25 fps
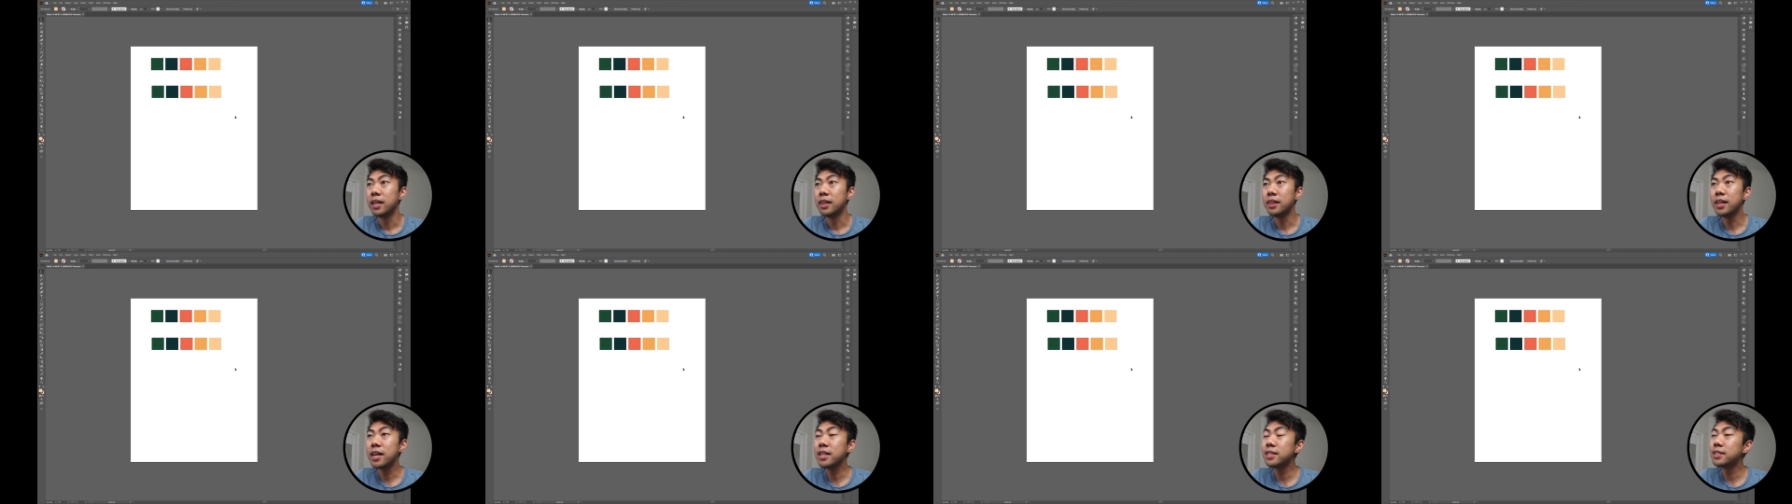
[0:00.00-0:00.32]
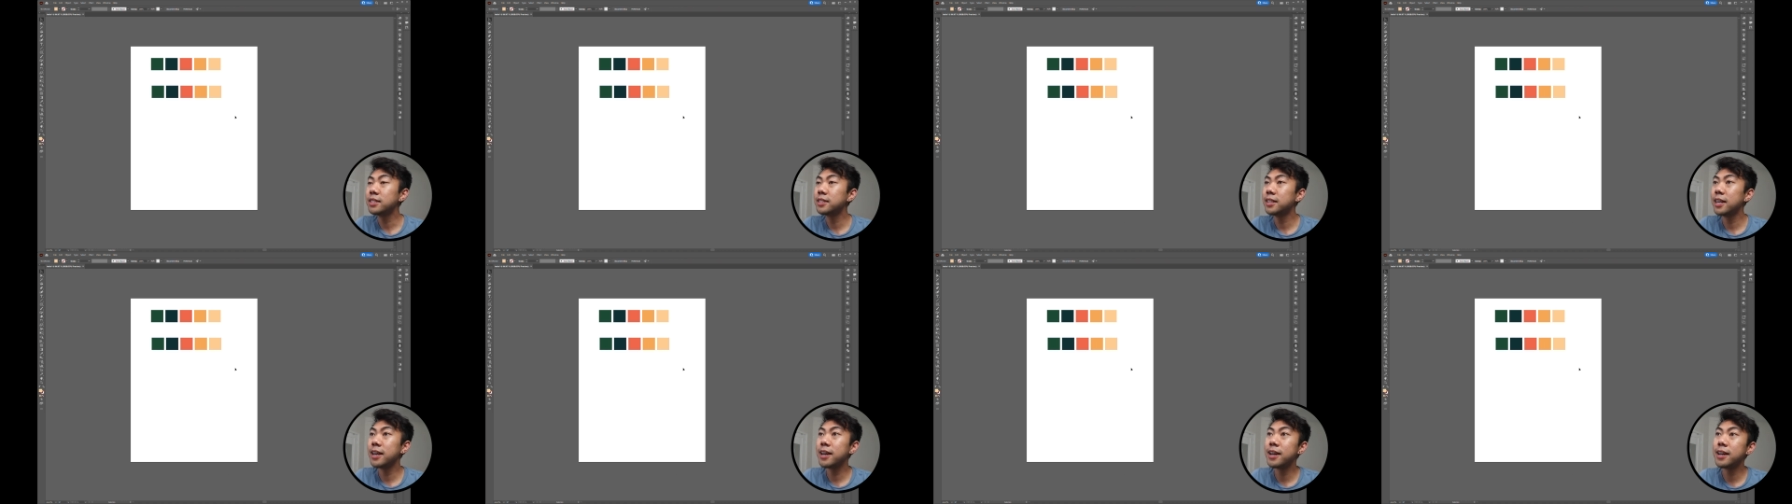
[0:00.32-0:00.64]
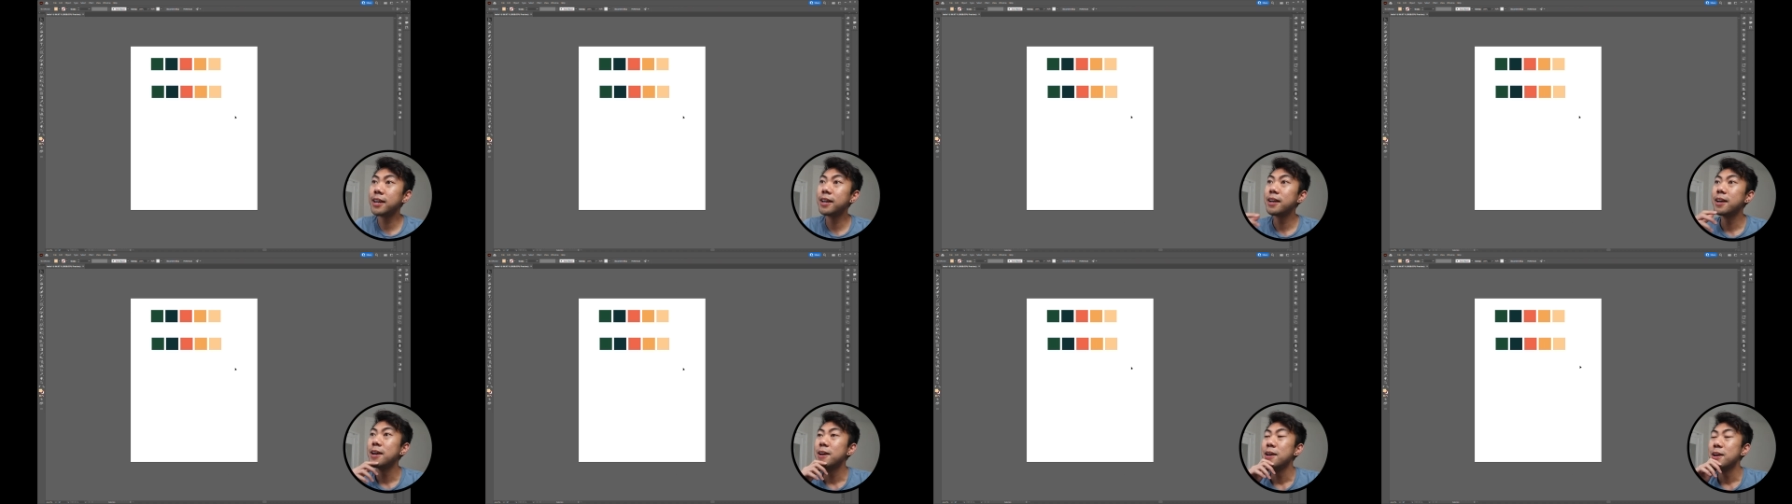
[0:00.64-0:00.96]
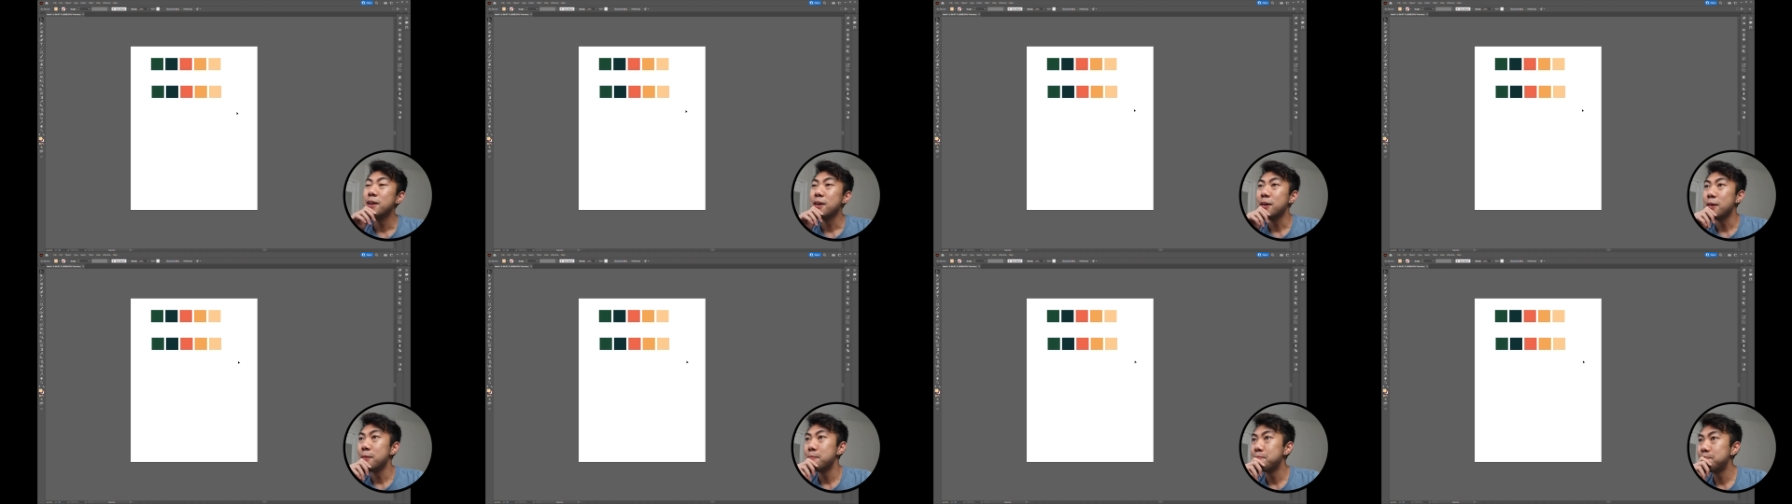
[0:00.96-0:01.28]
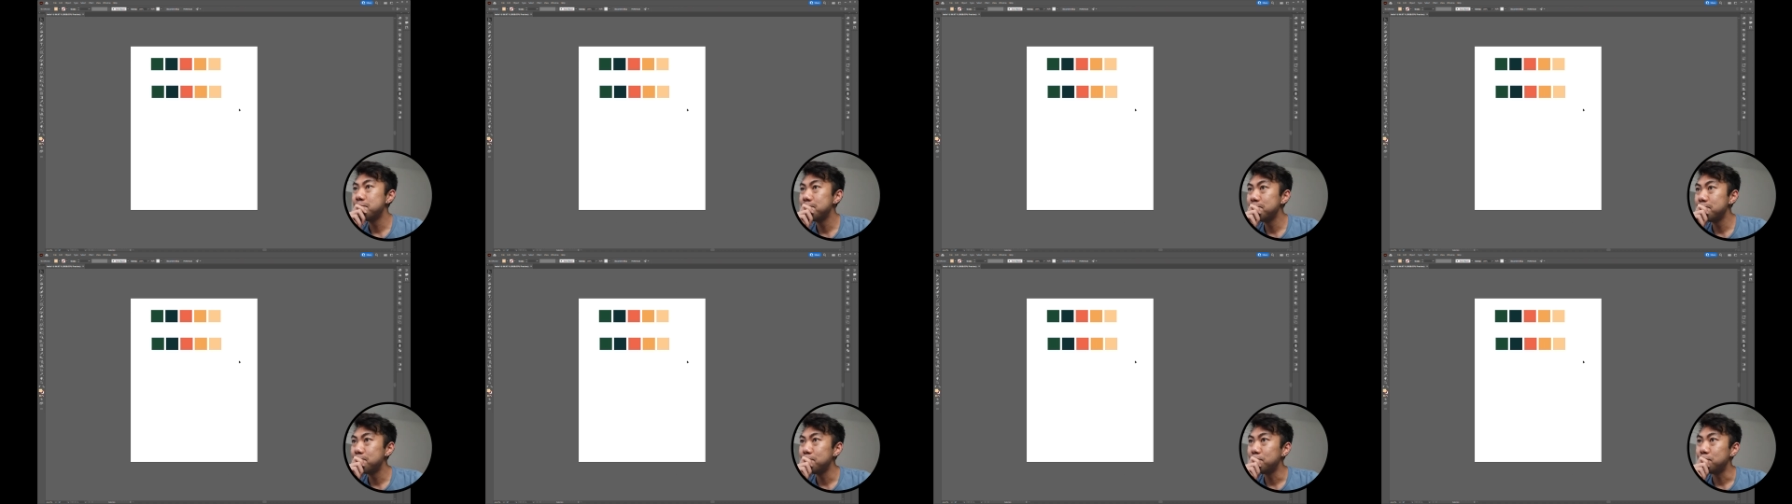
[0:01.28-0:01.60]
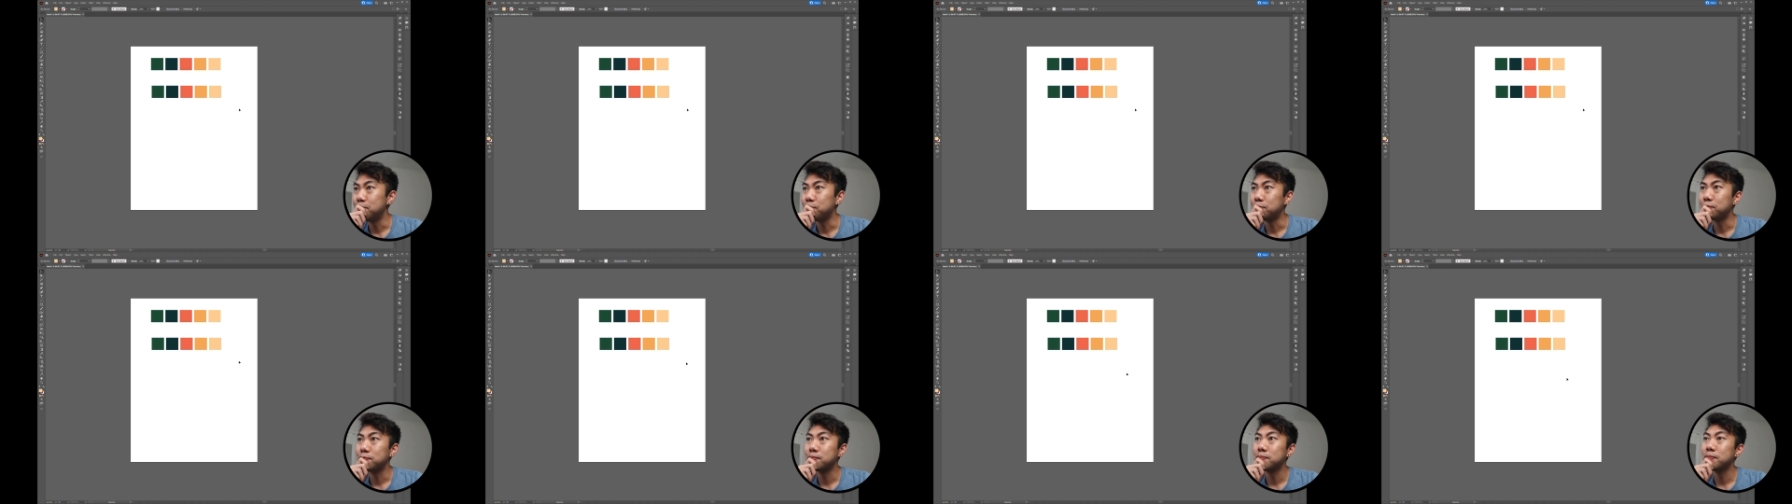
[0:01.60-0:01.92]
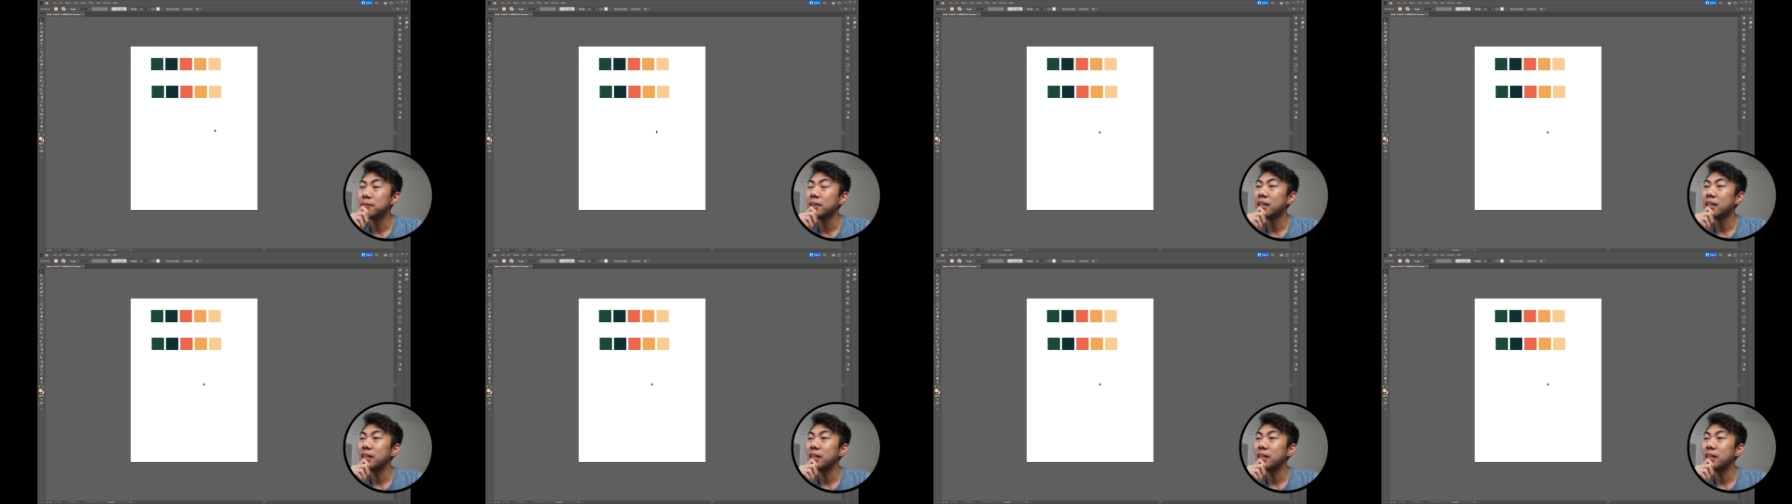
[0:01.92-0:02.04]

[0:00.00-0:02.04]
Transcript: Let's say, hmm,